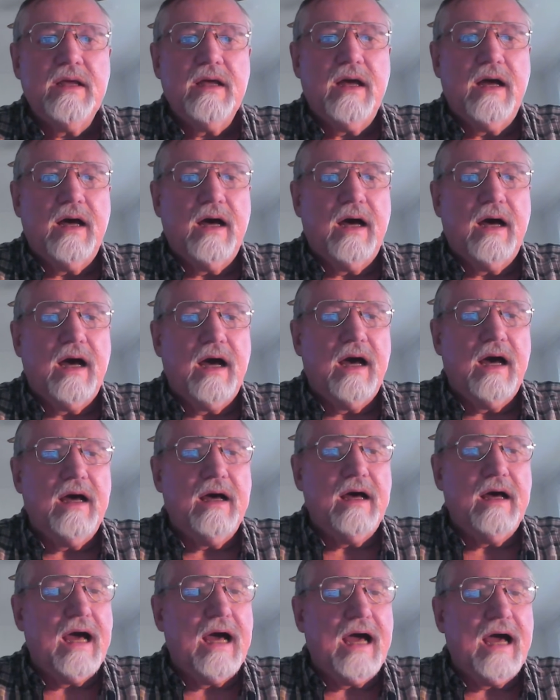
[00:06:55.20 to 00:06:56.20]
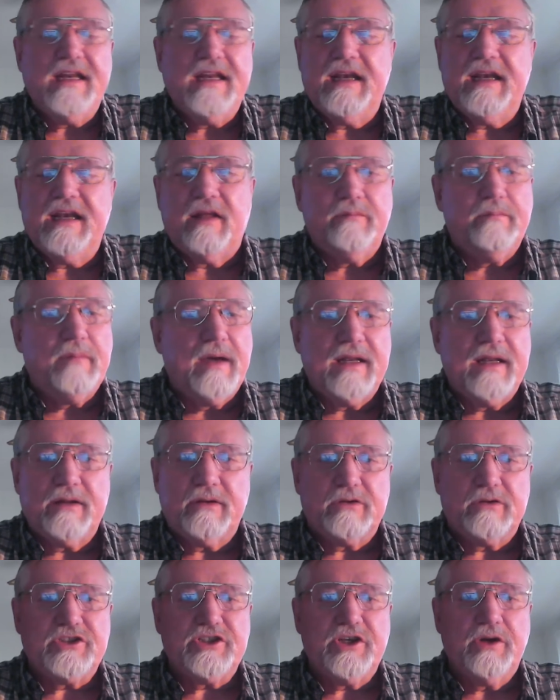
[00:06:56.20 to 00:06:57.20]
I didn't love my
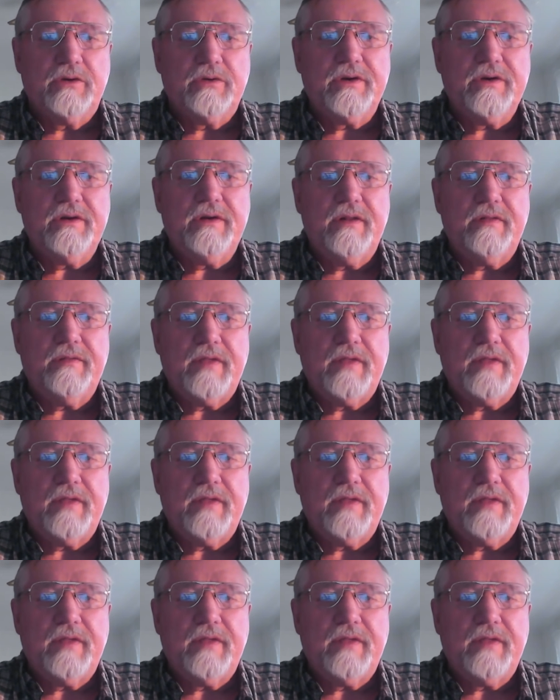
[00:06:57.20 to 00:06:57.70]
little children.